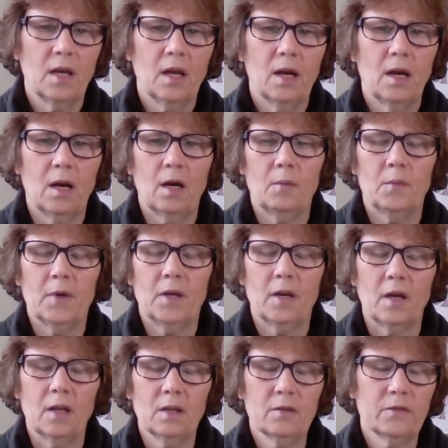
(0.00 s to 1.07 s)
And
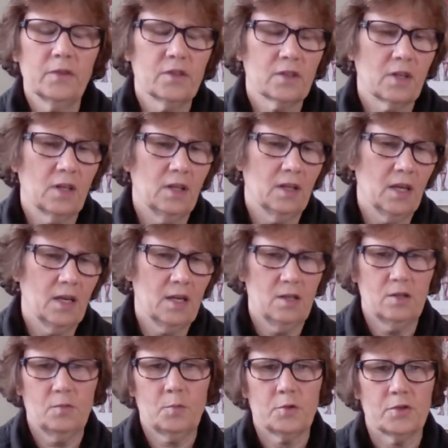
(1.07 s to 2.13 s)
all of this
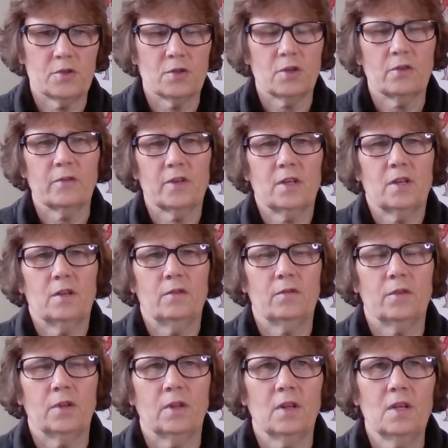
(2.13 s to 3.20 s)
contains
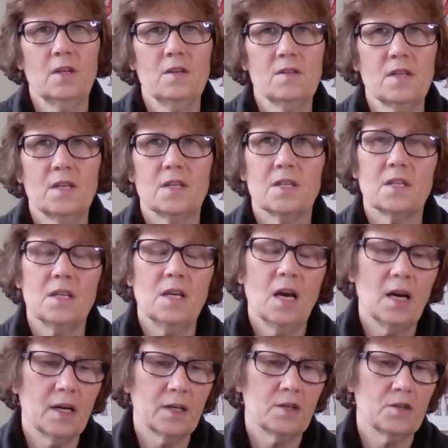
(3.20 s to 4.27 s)
preservatives and things that
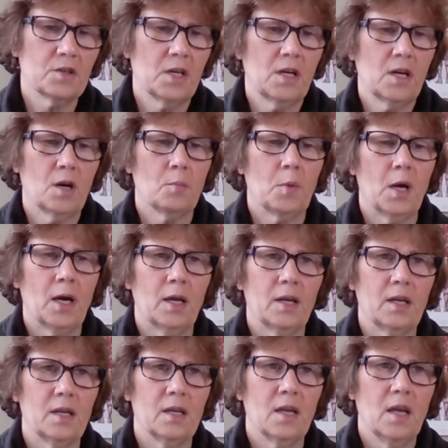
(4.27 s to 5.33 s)
dehydrate our
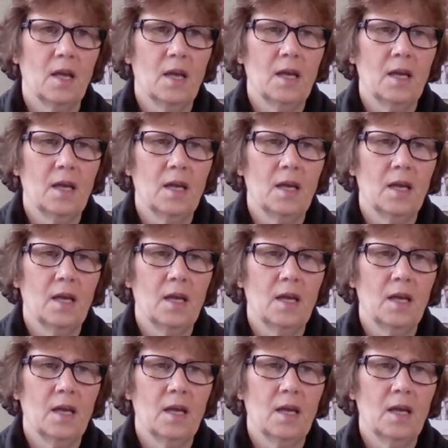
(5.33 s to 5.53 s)
body